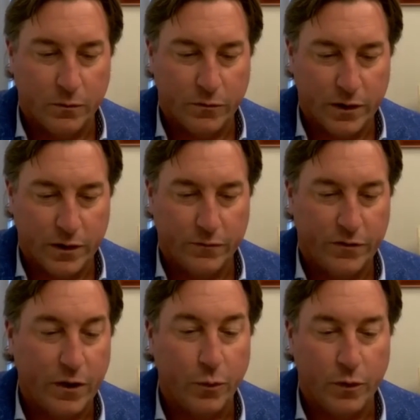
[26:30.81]
Think of
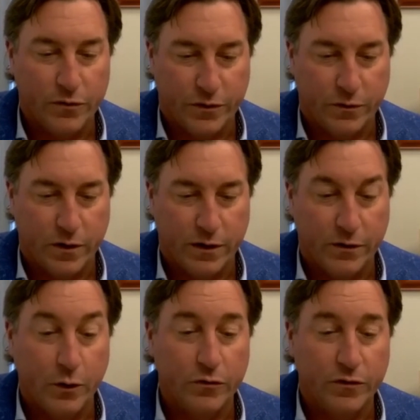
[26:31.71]
Southwest Airlines,
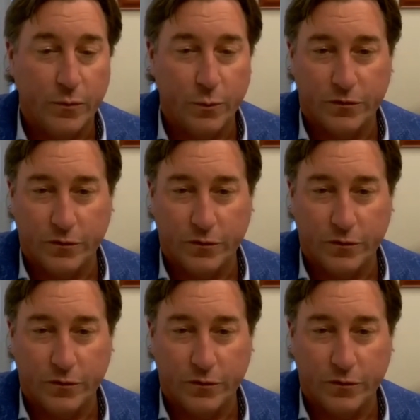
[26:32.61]
the old Southwest